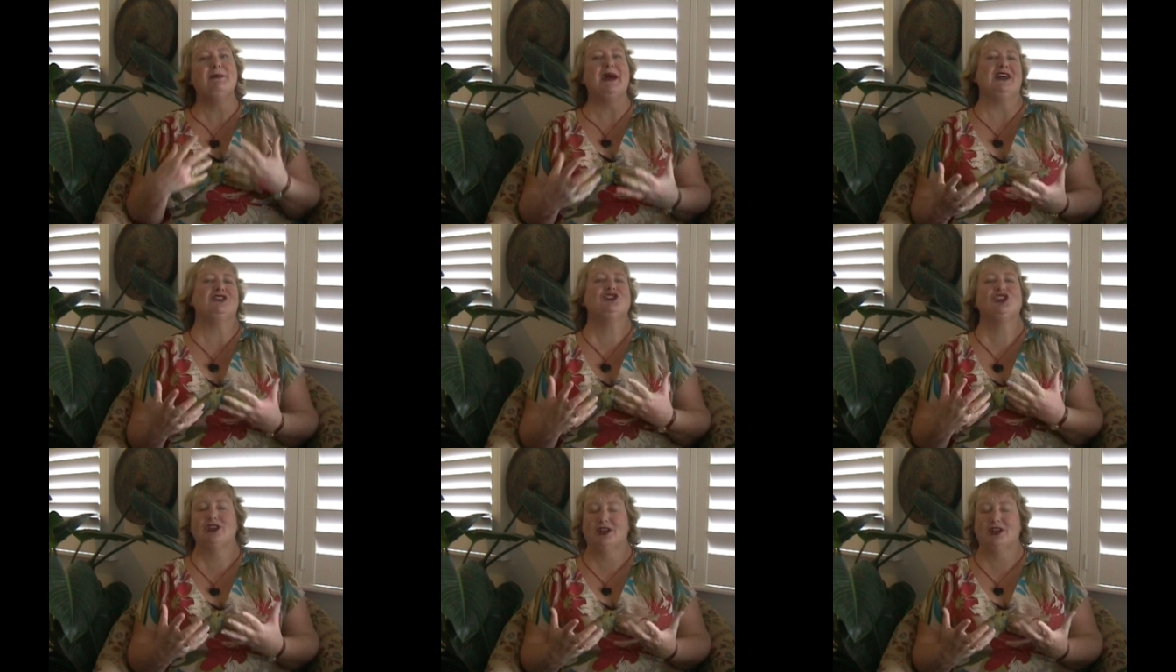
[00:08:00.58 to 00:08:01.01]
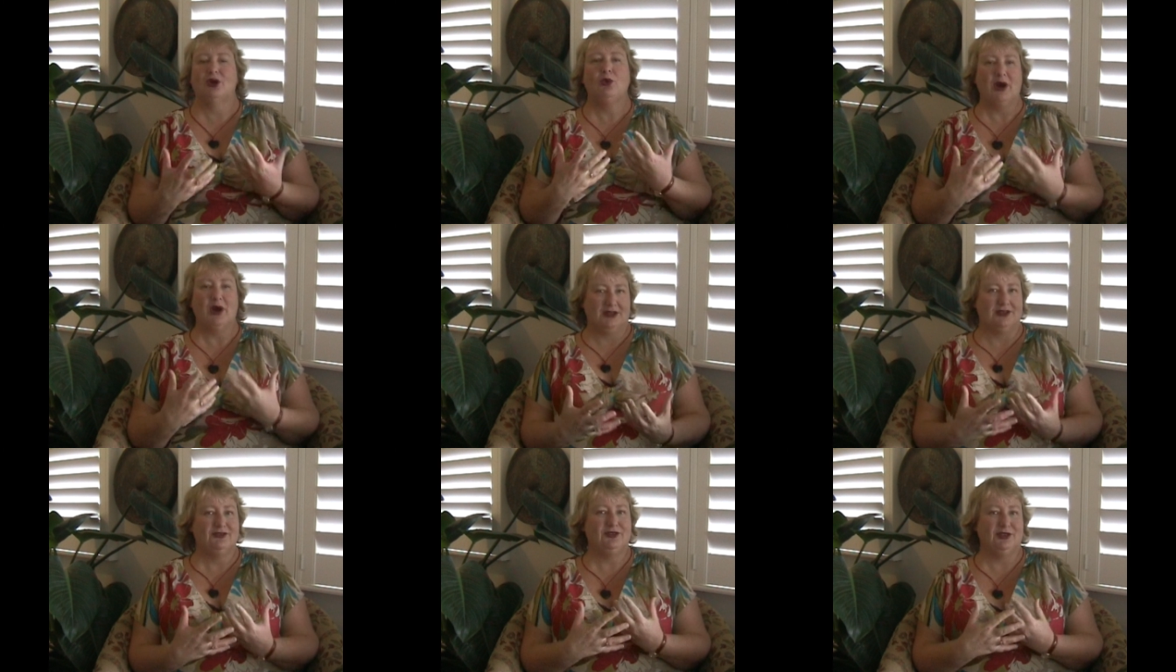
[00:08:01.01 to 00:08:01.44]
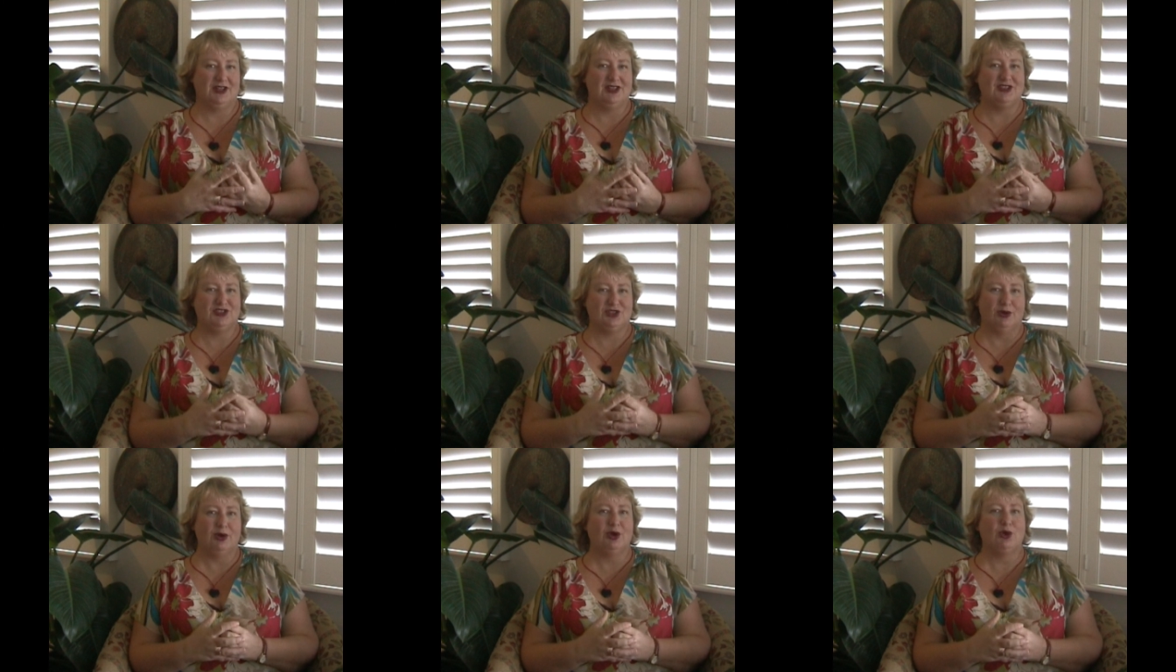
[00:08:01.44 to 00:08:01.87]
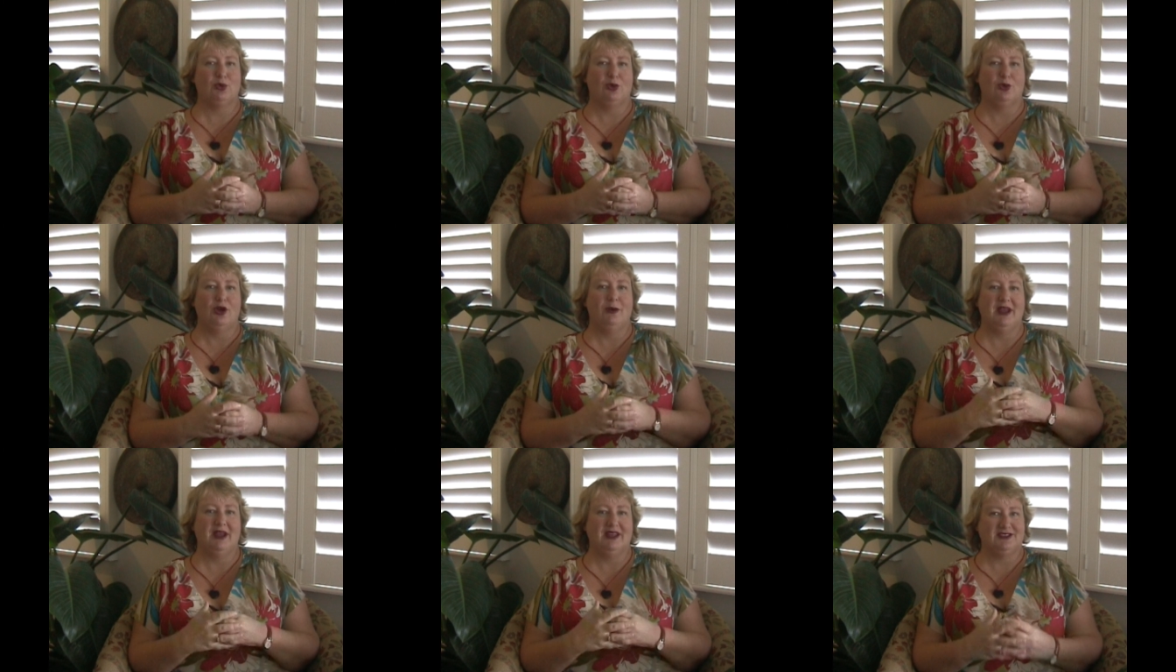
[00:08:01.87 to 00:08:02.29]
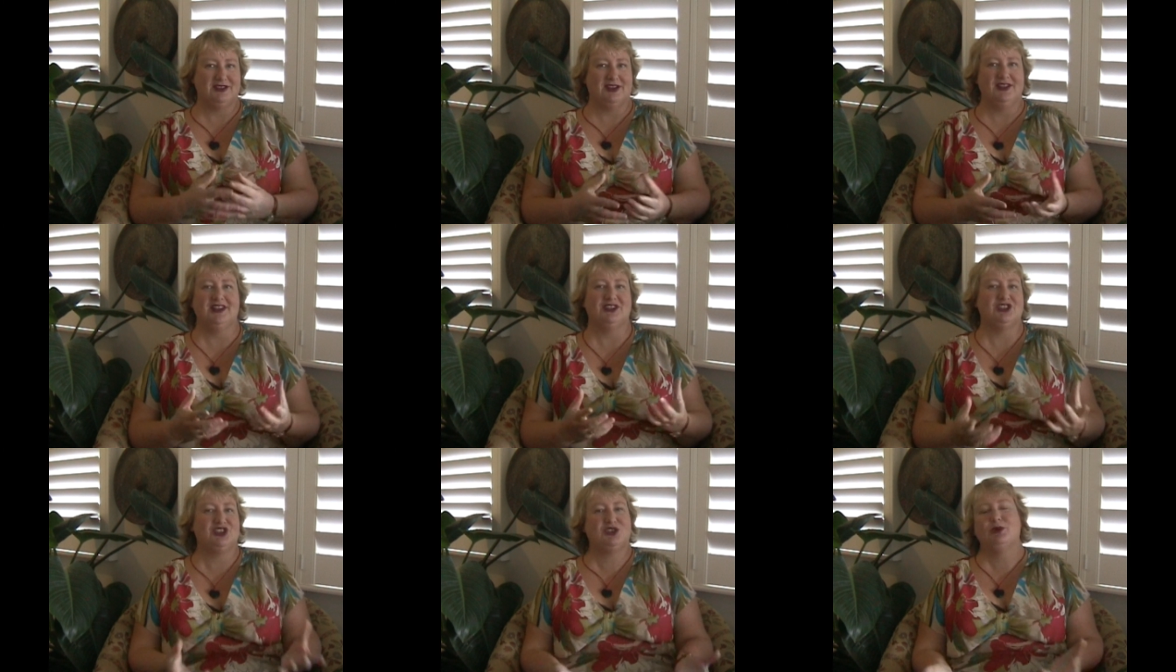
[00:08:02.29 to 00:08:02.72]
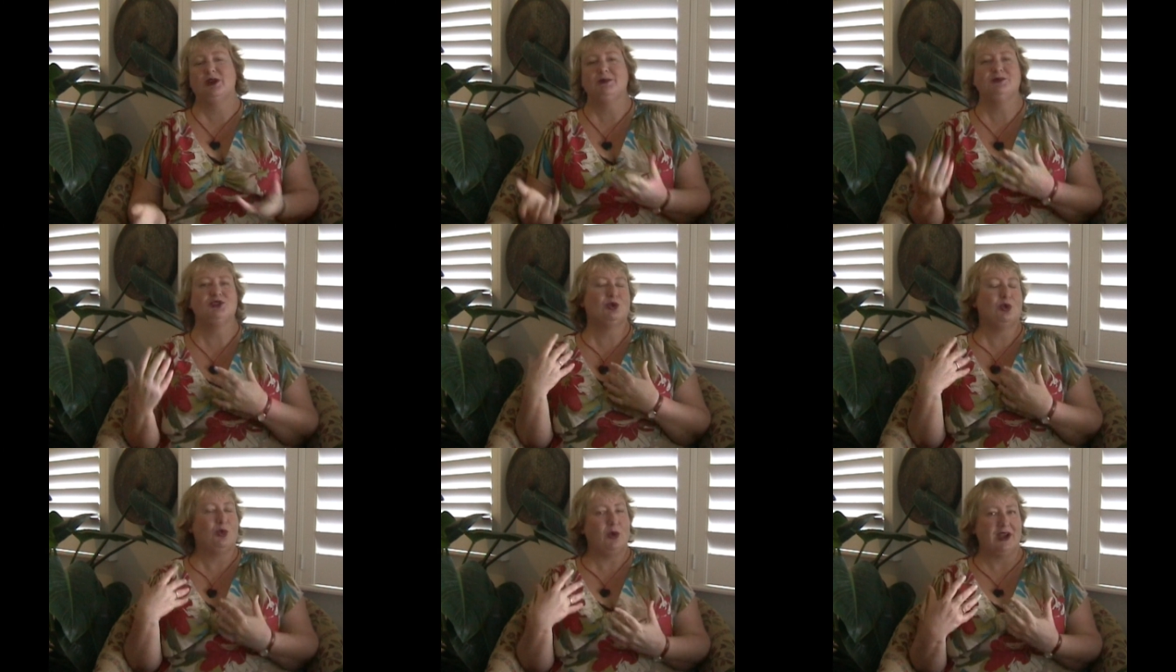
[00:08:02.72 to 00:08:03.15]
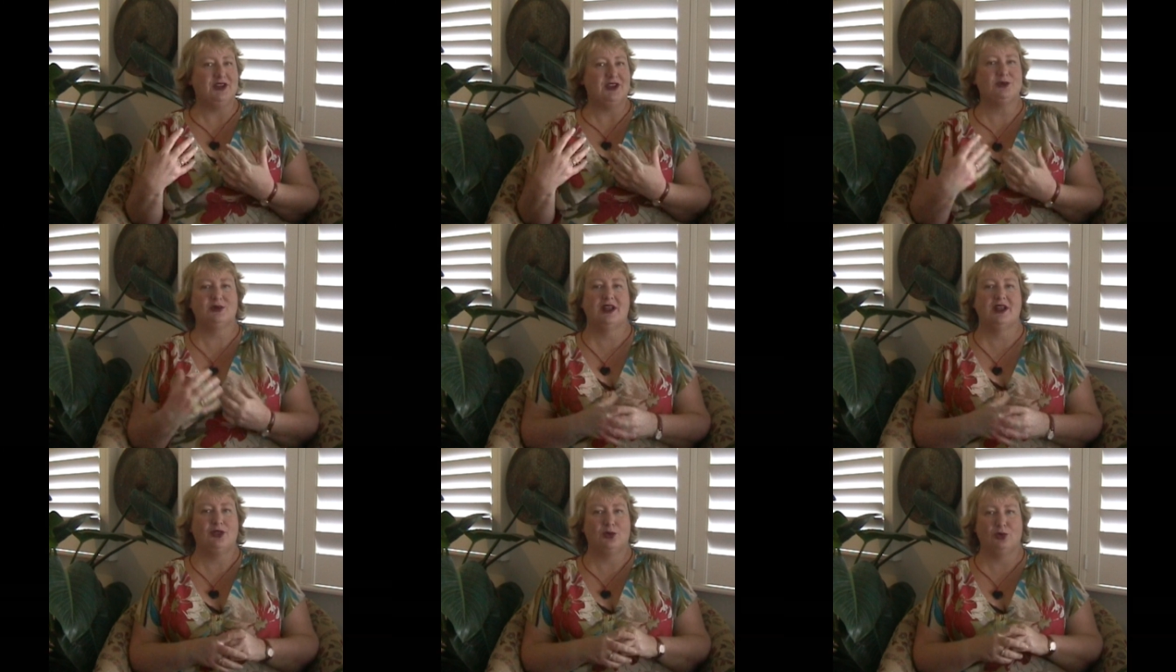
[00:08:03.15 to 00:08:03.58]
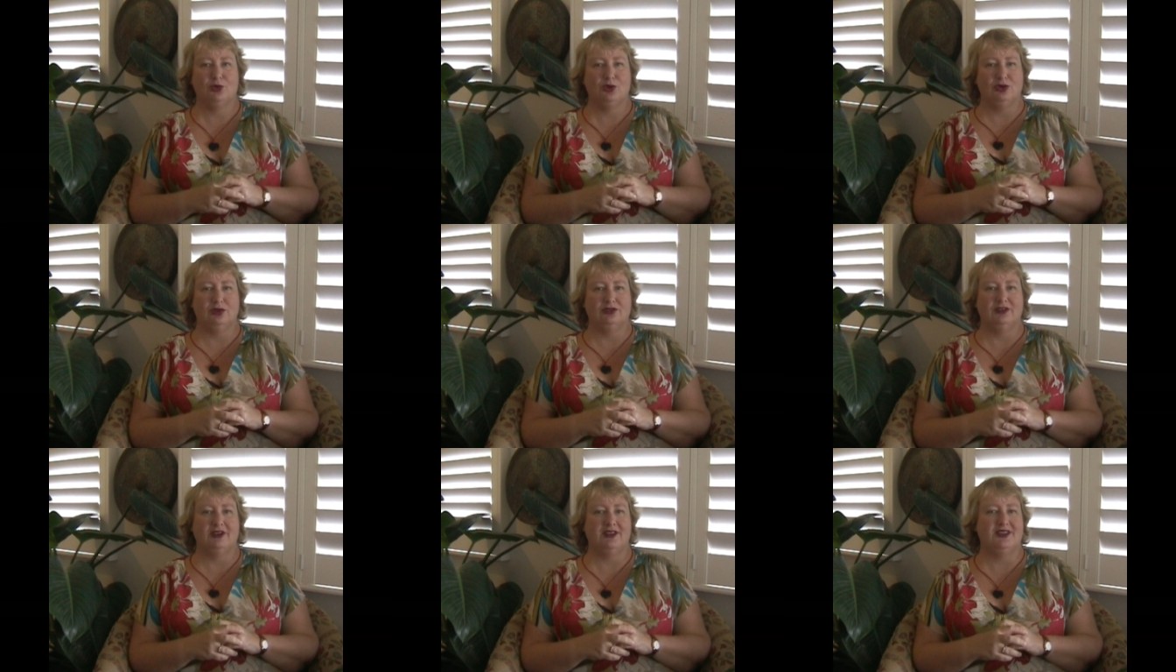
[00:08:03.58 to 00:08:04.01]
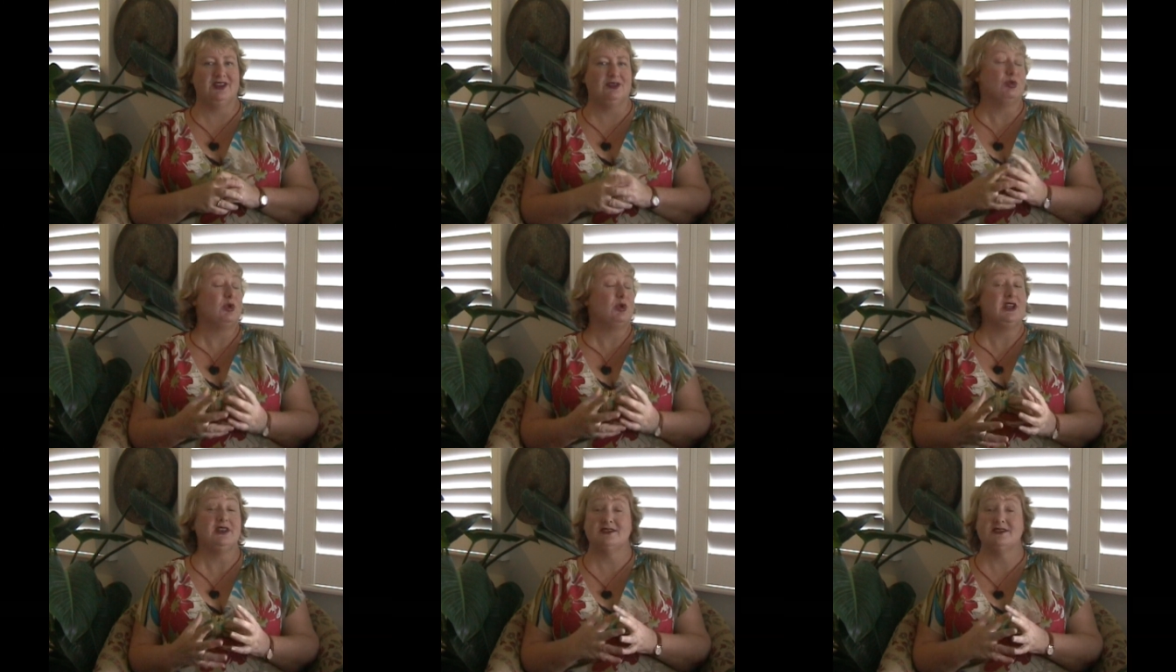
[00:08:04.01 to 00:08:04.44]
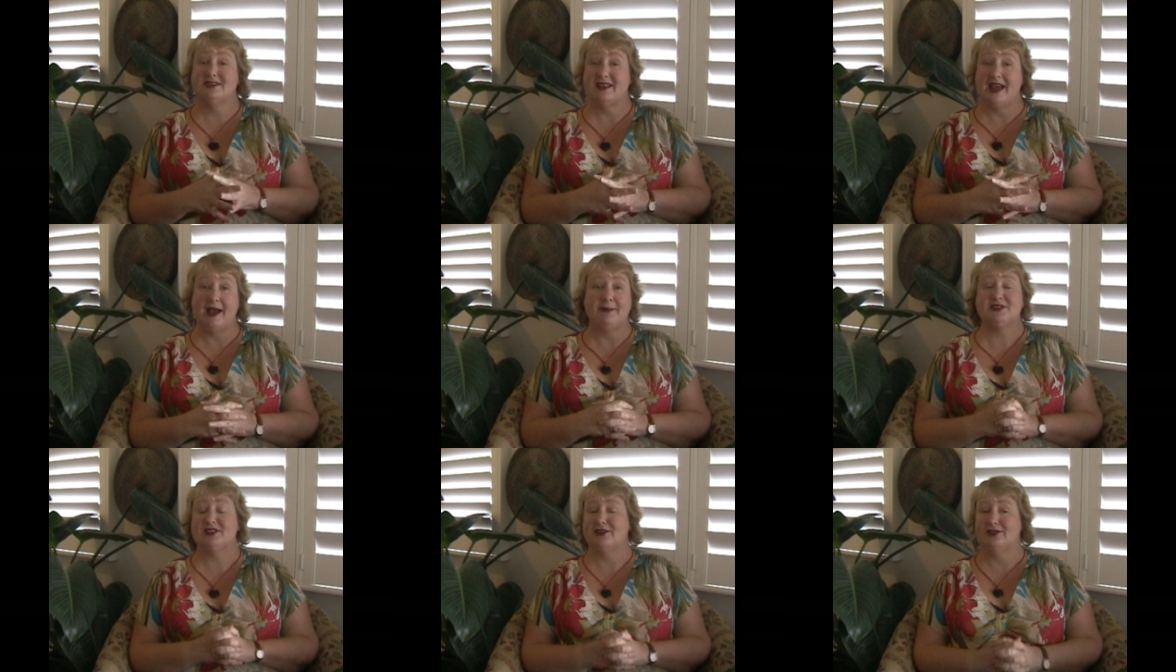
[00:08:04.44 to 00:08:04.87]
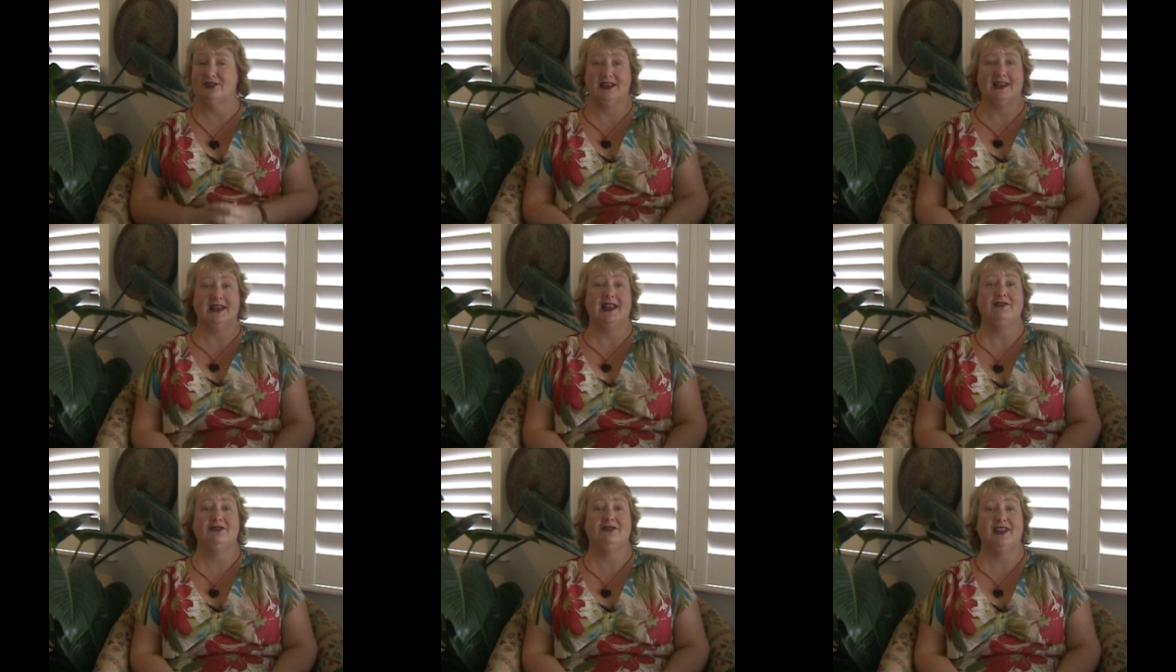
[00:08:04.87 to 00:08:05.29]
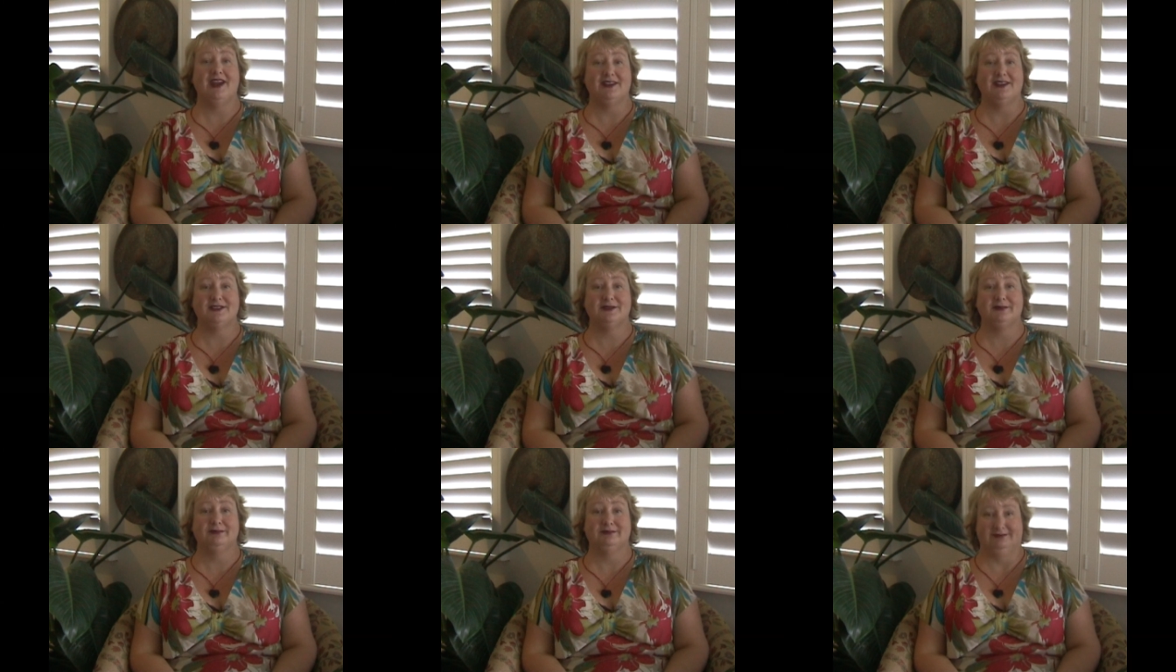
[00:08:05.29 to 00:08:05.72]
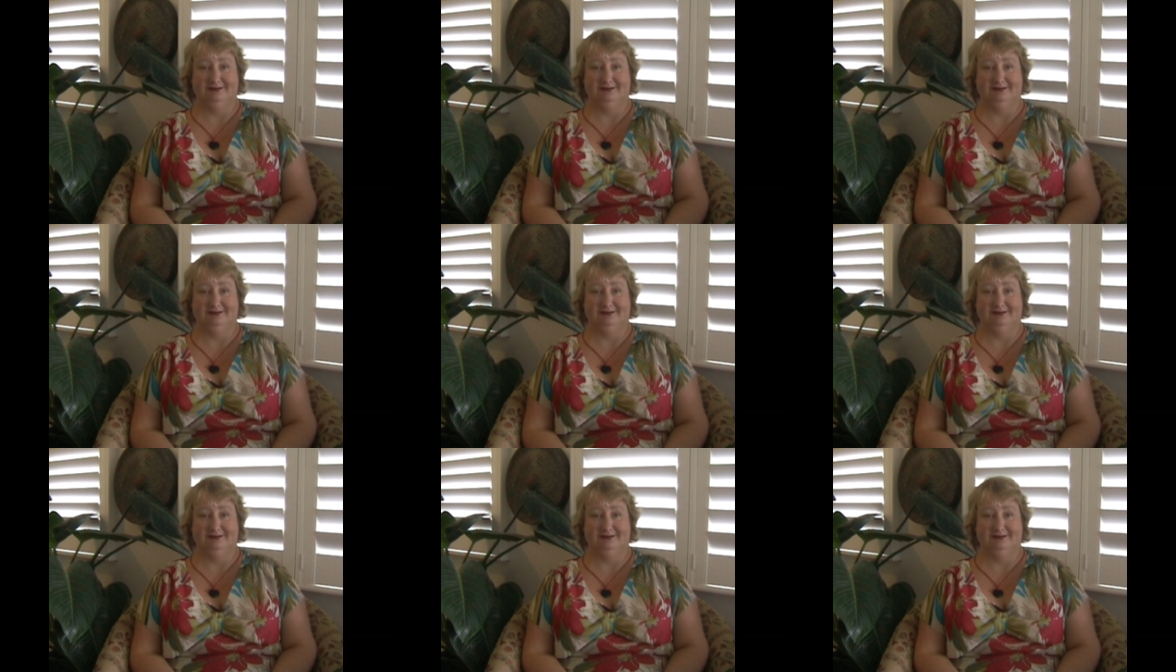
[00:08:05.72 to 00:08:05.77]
a magic in a wonderful historical romance. I think it sweeps you away to another world, and I think readers absolutely love that.